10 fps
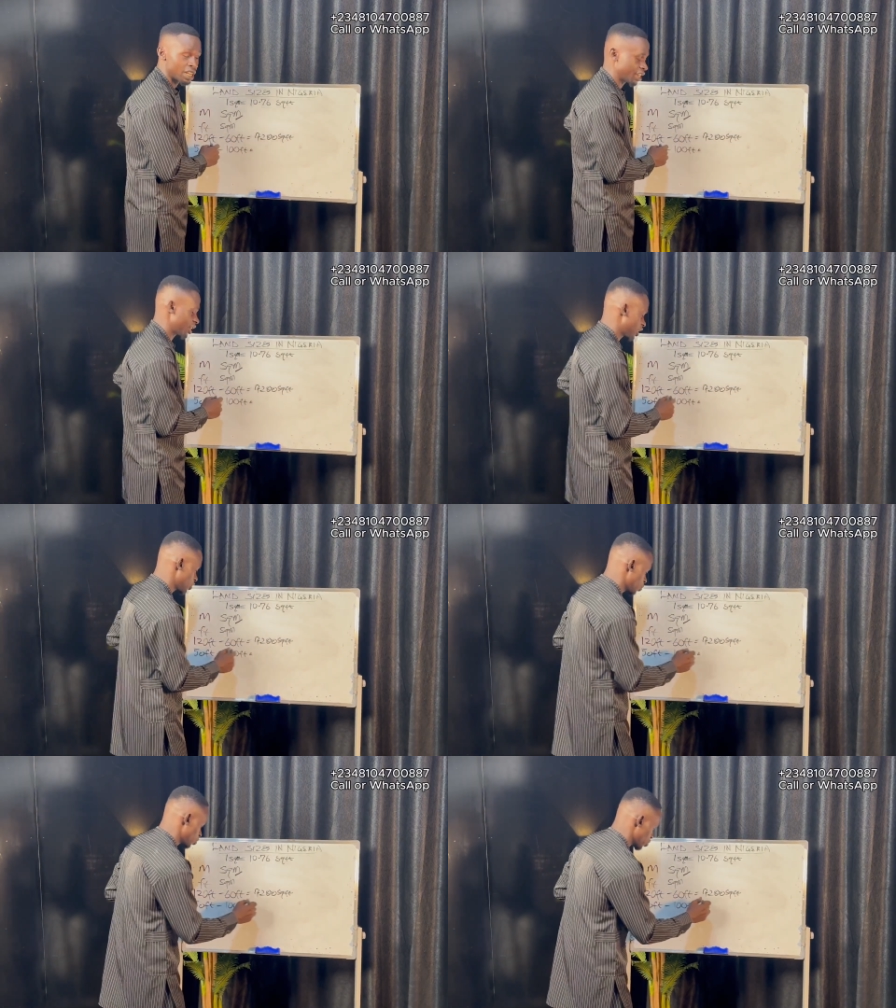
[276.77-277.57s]
like
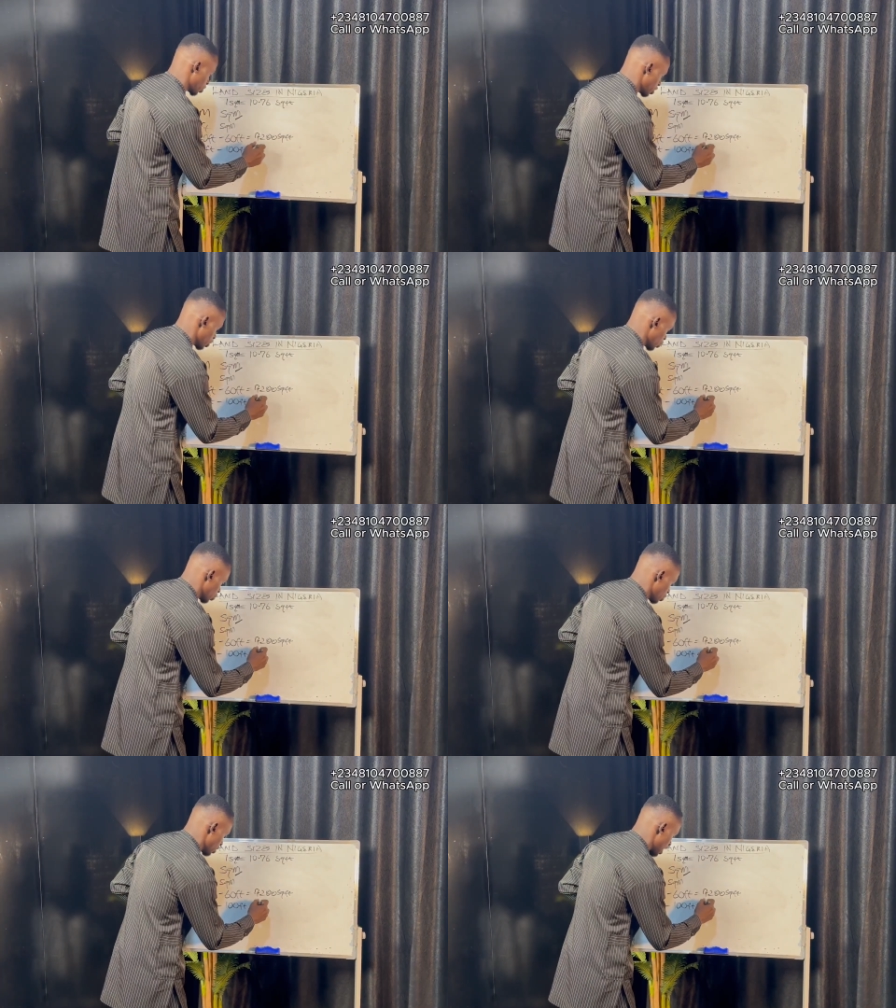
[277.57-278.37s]
Enugu,
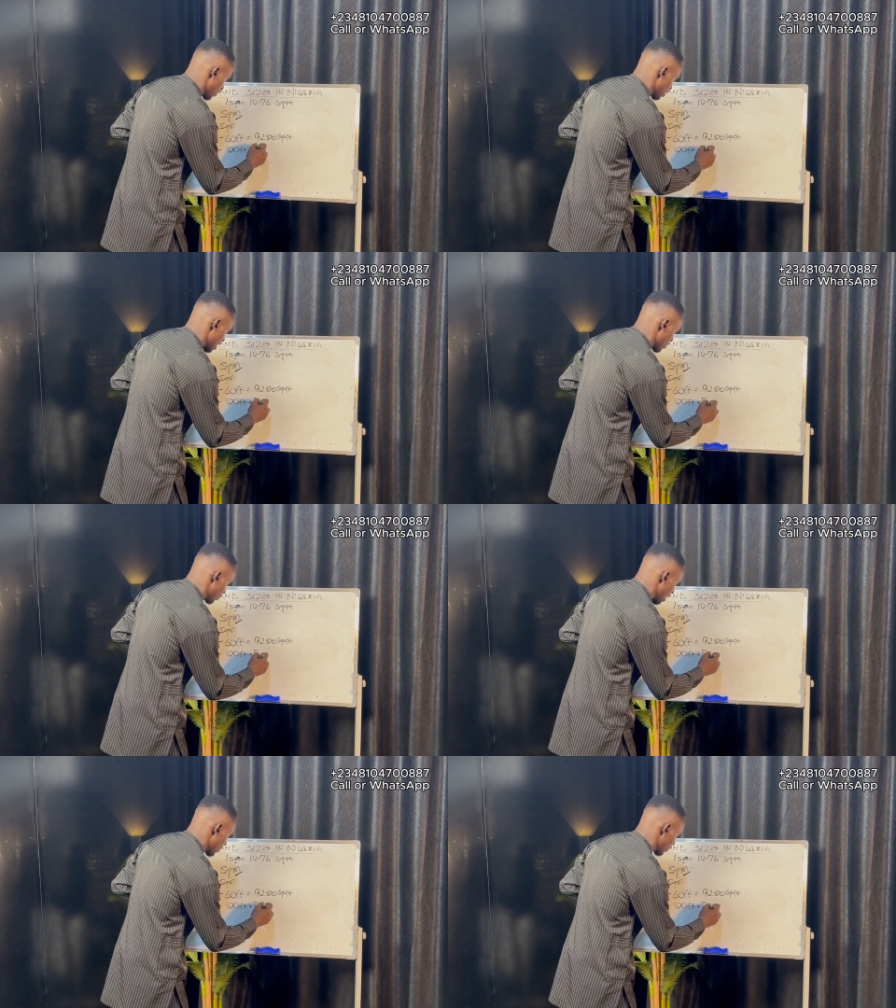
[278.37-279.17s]
we'll be having like
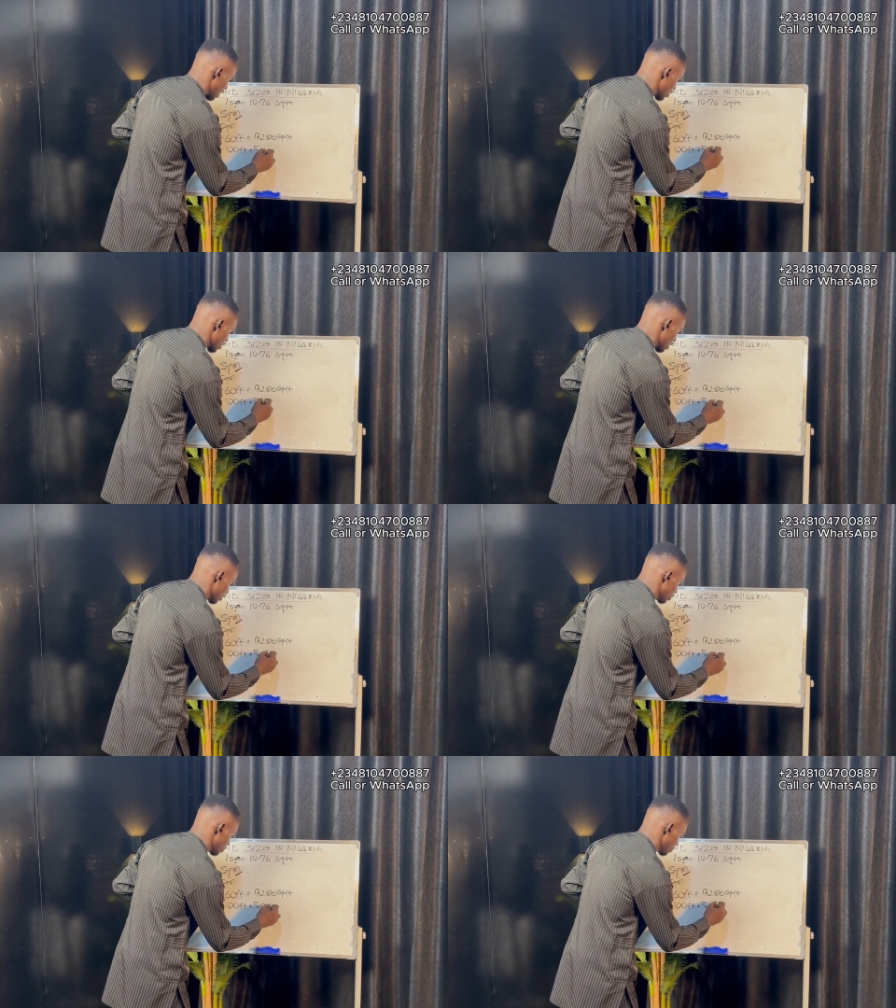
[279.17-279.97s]

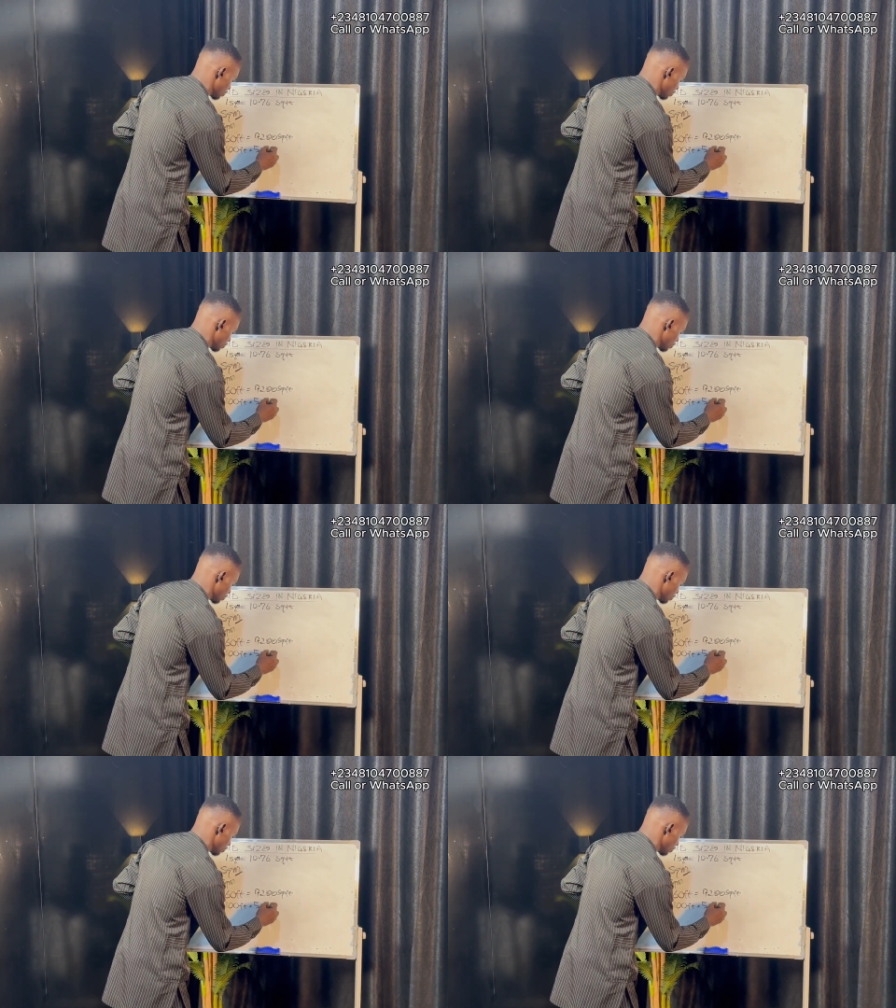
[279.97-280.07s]
5,000